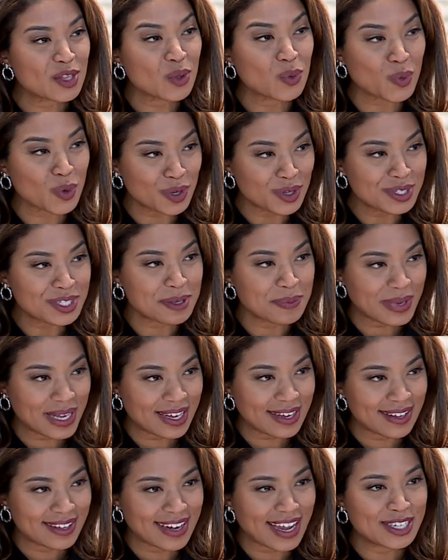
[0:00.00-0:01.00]
the world to
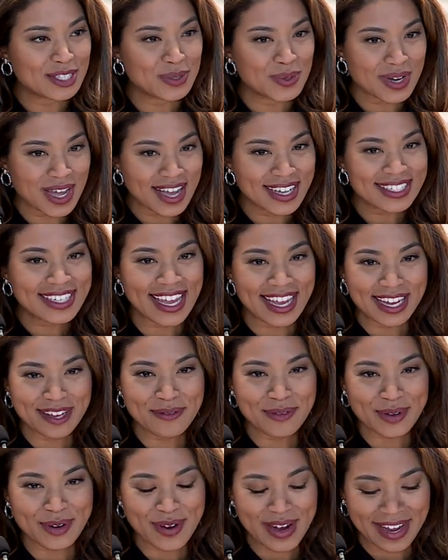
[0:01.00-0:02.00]
me, and I do not take it
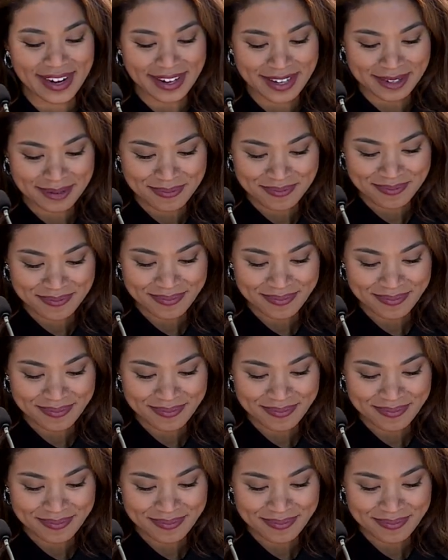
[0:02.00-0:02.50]
for granted.